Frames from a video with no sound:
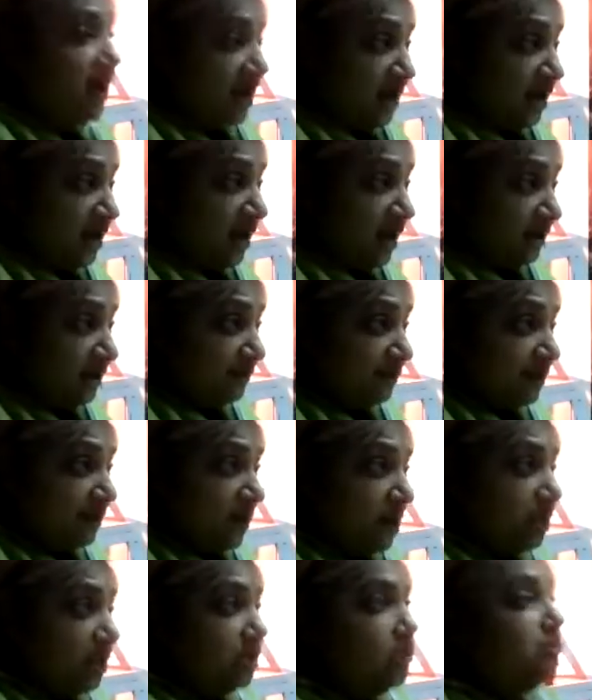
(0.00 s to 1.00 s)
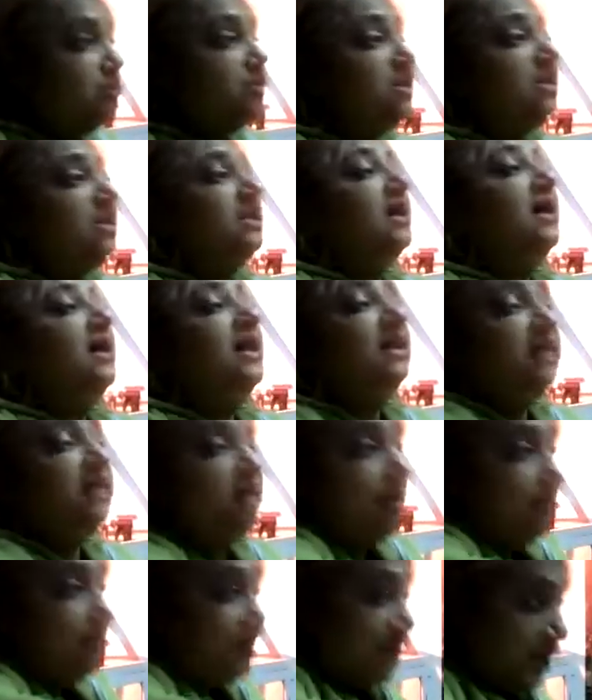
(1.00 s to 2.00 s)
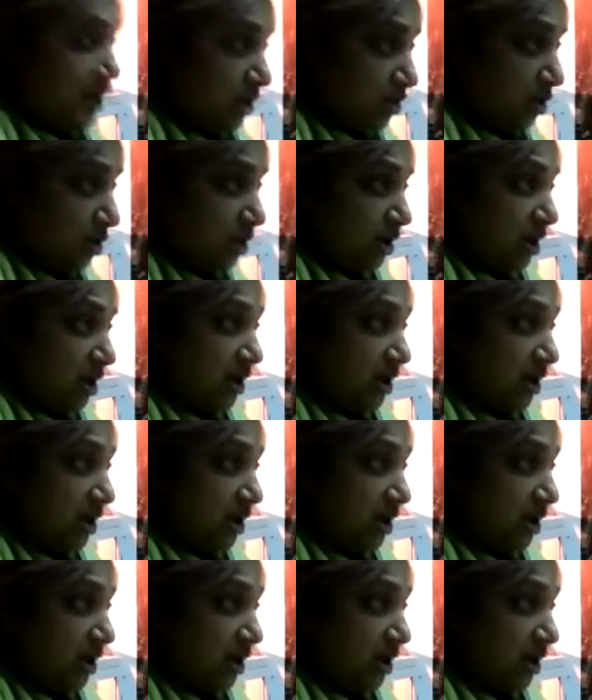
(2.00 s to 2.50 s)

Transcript: enough to see the healthy picture.